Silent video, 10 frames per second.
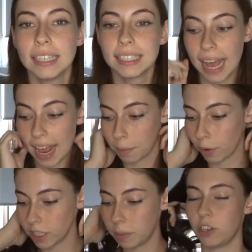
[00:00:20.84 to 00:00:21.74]
Today I'm
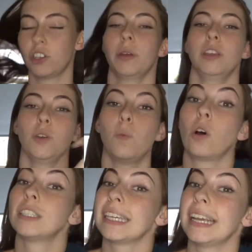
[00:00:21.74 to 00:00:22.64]
going to be showing you
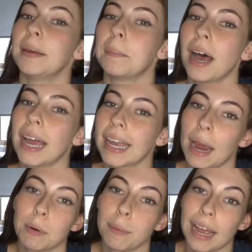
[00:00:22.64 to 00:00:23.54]
what's in my
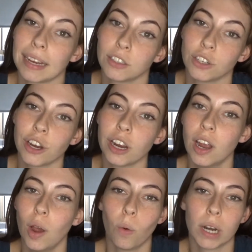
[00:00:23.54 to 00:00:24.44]
camera bag. So
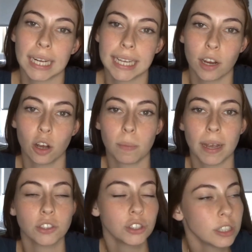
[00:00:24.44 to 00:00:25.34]
what I take on my
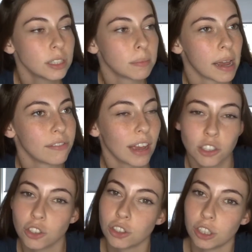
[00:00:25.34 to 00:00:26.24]
shoots, my
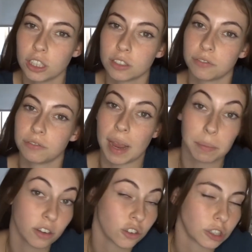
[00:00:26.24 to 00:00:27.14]
fashion shoots,
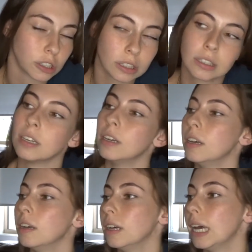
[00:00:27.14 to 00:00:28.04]
family shoots,
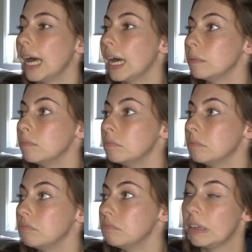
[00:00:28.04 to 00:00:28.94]
in
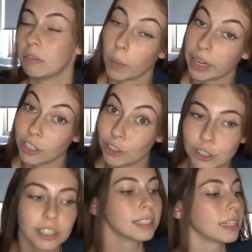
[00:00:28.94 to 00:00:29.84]
wedding
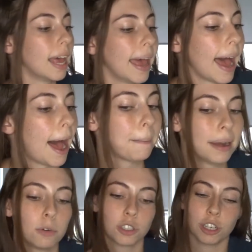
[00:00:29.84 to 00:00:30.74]
shoots. And
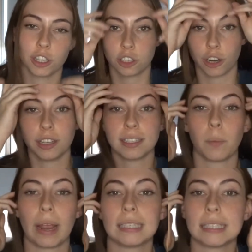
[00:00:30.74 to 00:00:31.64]
I'm also going to show you some
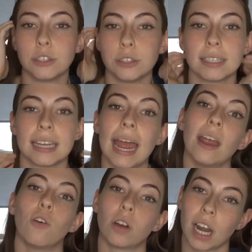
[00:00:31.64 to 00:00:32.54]
ways to stay
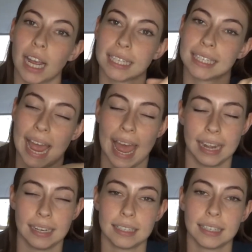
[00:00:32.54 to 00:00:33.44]
organised
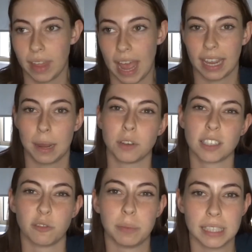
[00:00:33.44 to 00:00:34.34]
and how to keep
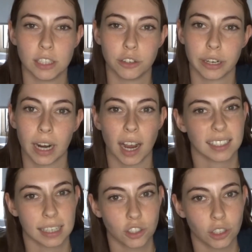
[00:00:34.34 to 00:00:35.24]
yourself busy during
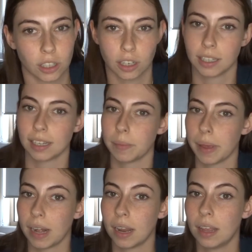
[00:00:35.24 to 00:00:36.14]
isolation, because it's a bit,